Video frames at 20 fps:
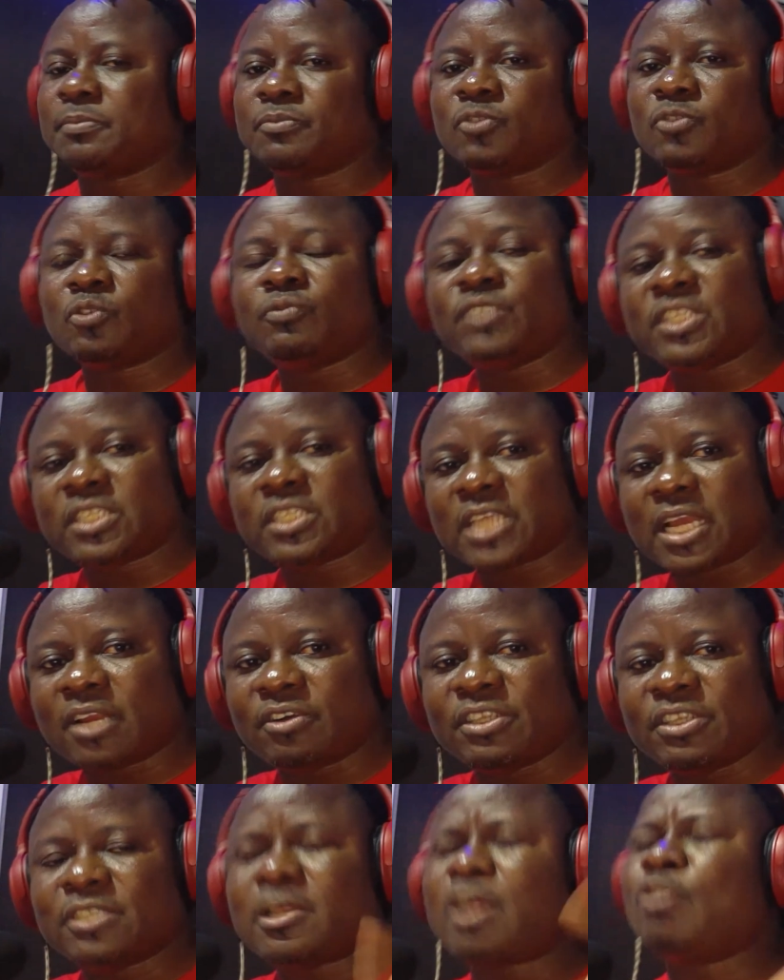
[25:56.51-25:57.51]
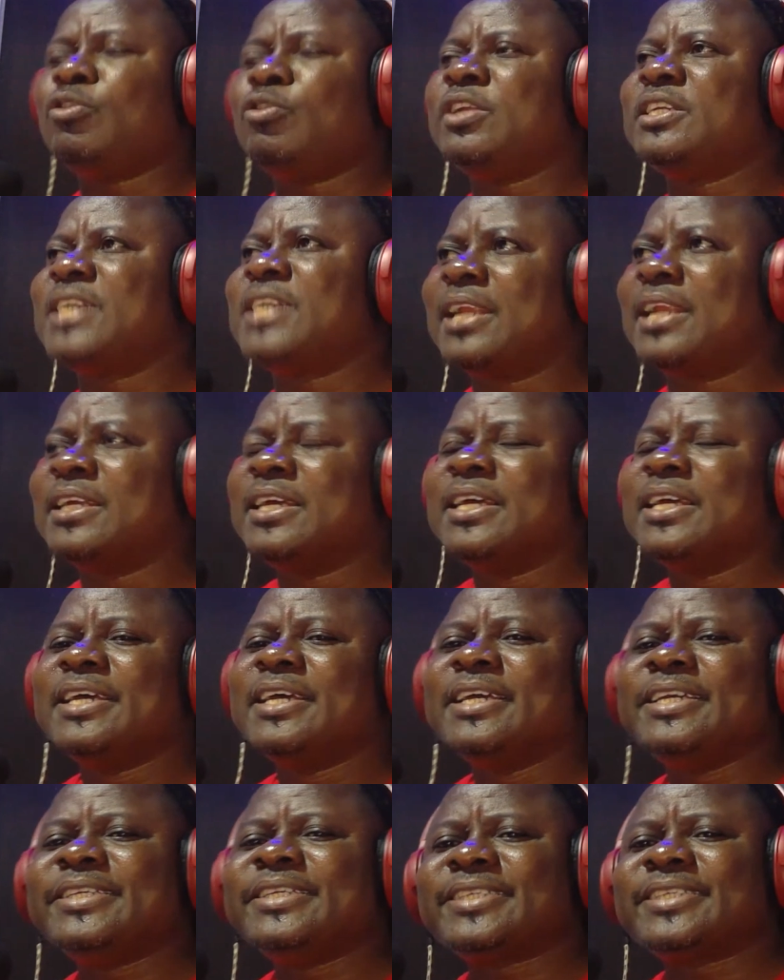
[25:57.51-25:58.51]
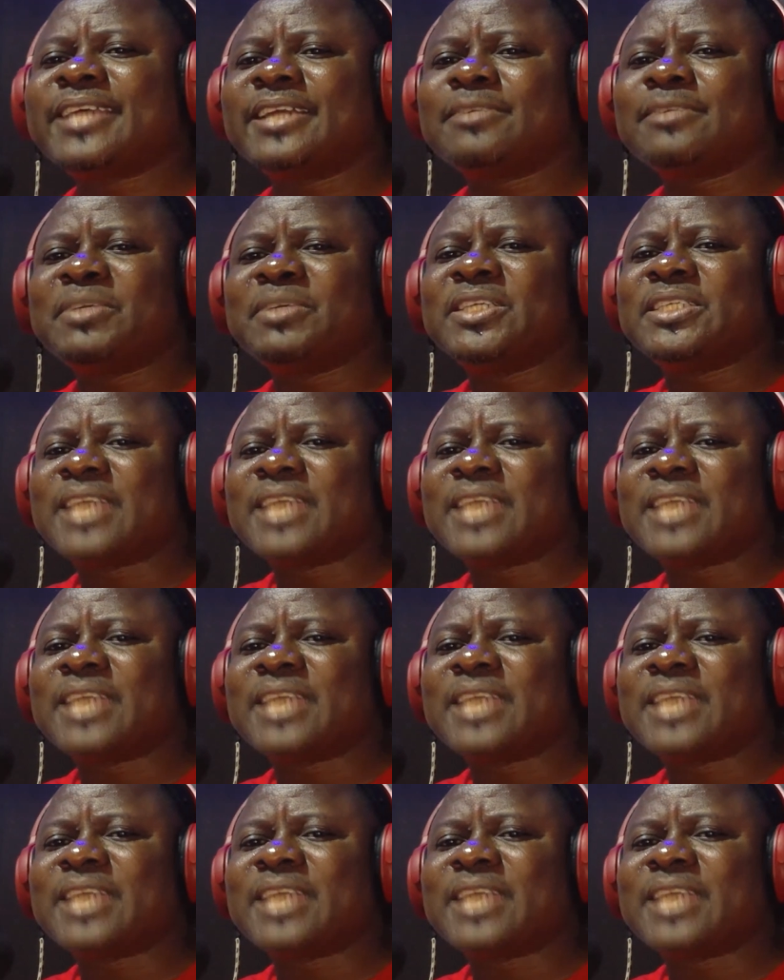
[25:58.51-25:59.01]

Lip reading: We'll disagree. Not only that, he sent me his